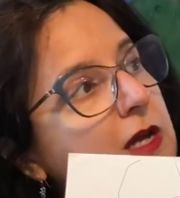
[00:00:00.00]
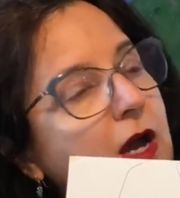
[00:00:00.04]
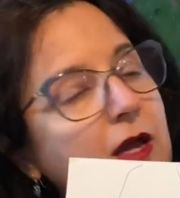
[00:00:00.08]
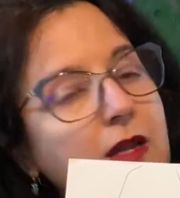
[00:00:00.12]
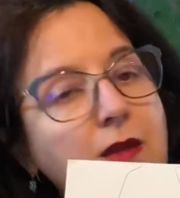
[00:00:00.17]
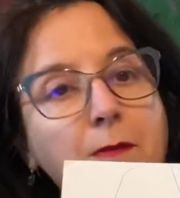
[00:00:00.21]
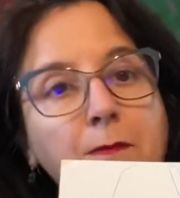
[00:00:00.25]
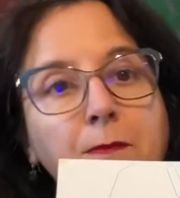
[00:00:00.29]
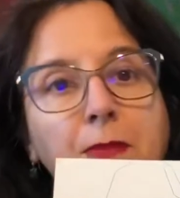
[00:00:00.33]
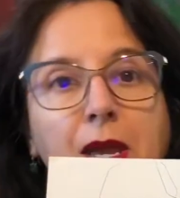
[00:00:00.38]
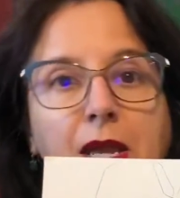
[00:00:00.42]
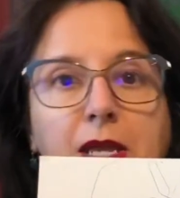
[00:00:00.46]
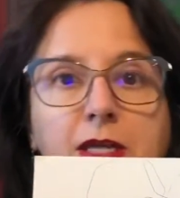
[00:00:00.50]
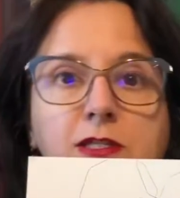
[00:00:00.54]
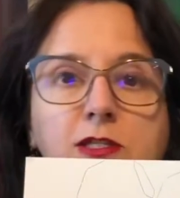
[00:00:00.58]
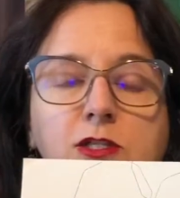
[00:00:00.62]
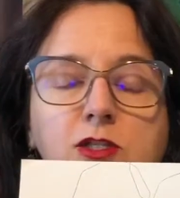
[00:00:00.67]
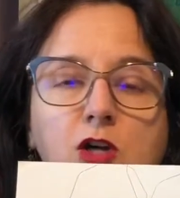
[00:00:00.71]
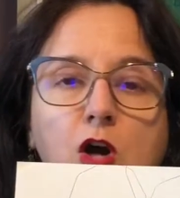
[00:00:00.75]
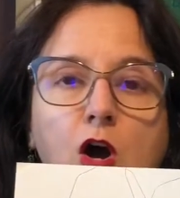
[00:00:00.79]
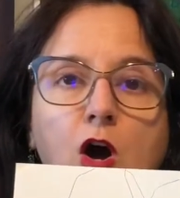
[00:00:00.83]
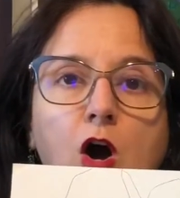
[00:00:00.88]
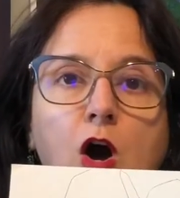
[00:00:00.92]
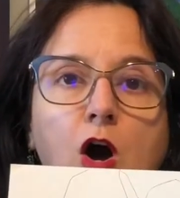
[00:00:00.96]
of based
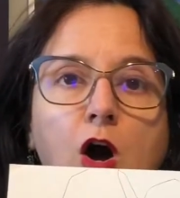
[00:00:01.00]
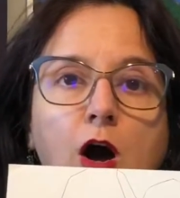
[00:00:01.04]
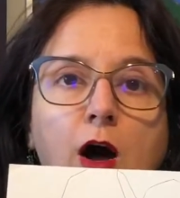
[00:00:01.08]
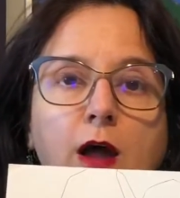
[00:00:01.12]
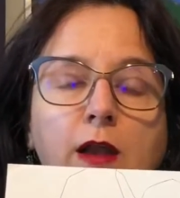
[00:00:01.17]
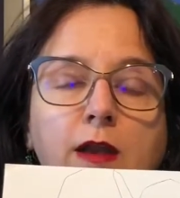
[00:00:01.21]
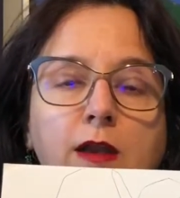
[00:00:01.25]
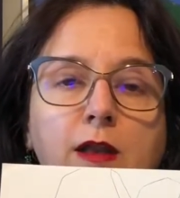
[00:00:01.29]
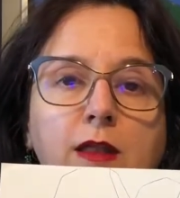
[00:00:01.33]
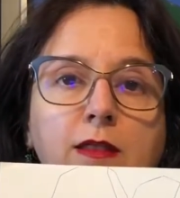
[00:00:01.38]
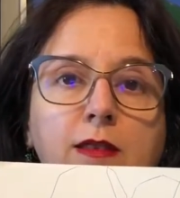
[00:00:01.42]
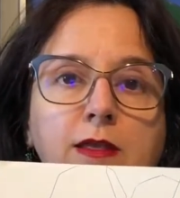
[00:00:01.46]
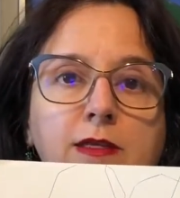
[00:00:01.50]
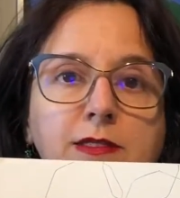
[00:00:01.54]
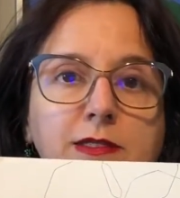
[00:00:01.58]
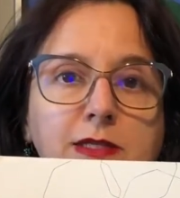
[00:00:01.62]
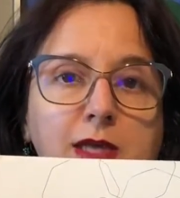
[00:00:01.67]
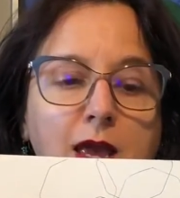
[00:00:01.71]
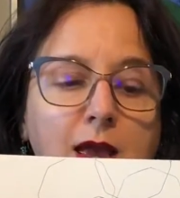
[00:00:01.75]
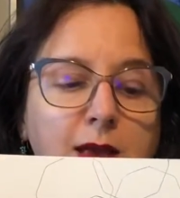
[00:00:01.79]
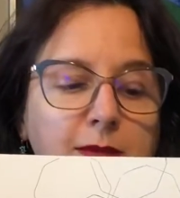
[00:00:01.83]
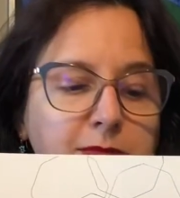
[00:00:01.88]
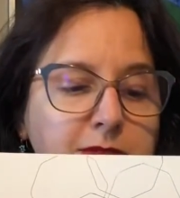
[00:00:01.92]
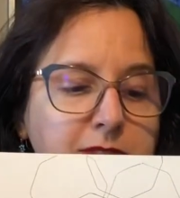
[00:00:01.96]
on this
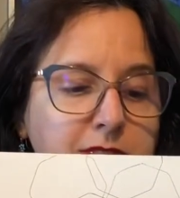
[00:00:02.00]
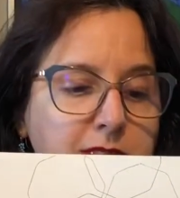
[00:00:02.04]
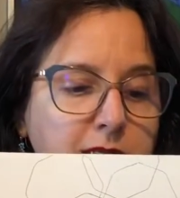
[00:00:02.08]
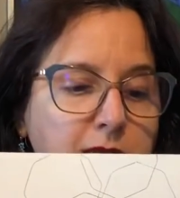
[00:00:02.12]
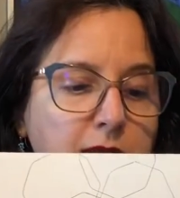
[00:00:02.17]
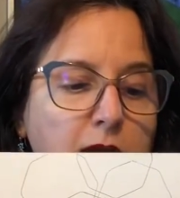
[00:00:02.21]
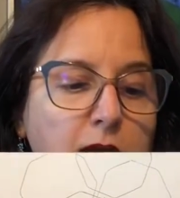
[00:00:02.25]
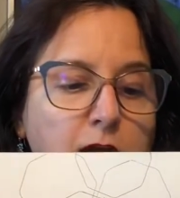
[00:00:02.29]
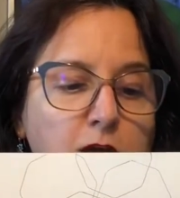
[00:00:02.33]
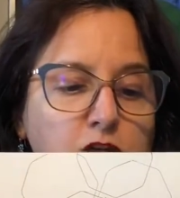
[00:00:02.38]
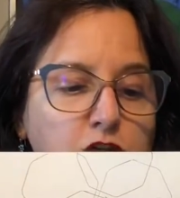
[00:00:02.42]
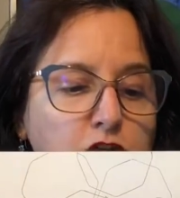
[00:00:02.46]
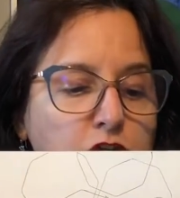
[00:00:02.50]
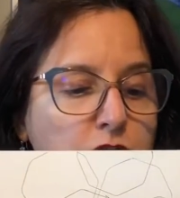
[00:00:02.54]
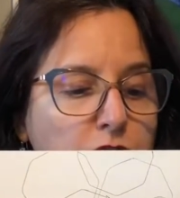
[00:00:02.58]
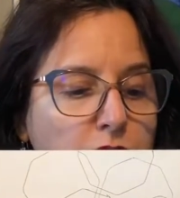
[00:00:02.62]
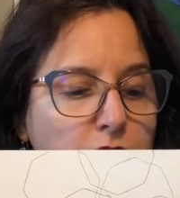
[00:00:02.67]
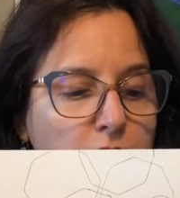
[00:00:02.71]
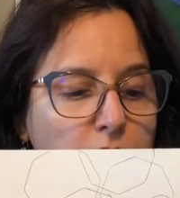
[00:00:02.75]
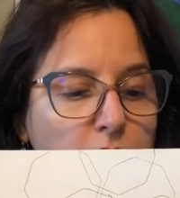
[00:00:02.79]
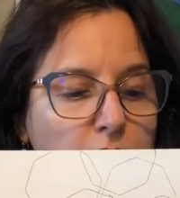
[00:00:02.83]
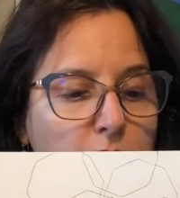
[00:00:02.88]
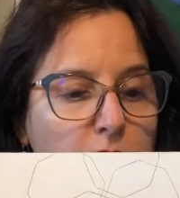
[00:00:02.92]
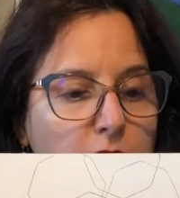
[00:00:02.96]
MC
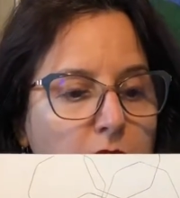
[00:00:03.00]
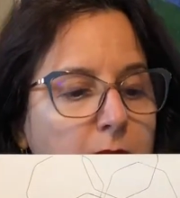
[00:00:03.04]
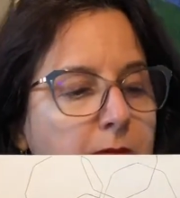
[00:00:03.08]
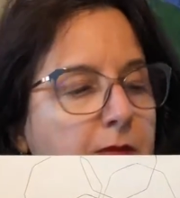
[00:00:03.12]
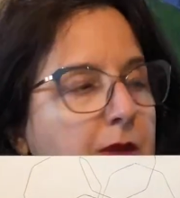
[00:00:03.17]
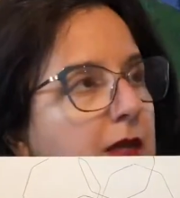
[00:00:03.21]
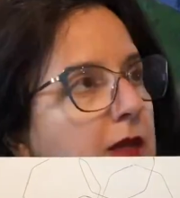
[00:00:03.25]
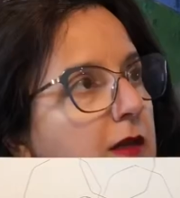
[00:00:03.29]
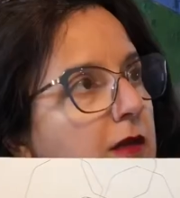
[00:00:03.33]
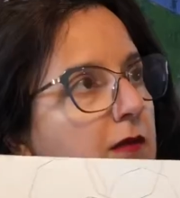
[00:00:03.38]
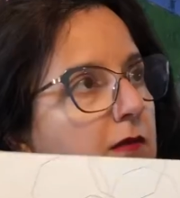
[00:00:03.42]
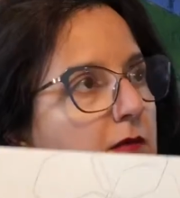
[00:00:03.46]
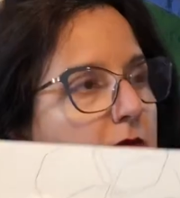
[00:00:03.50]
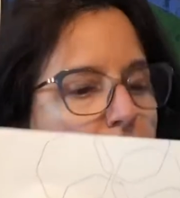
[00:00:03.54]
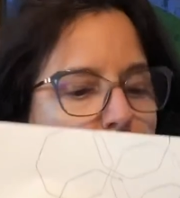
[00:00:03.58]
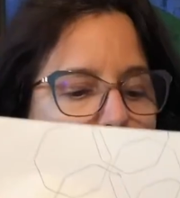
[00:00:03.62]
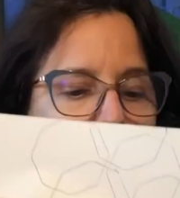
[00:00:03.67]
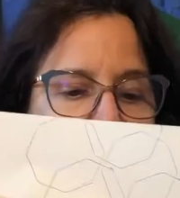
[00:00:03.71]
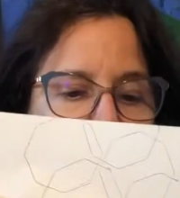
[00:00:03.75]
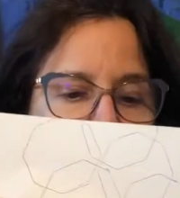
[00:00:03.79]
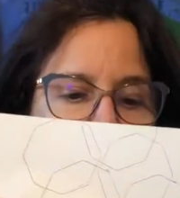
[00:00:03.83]
Escher, but I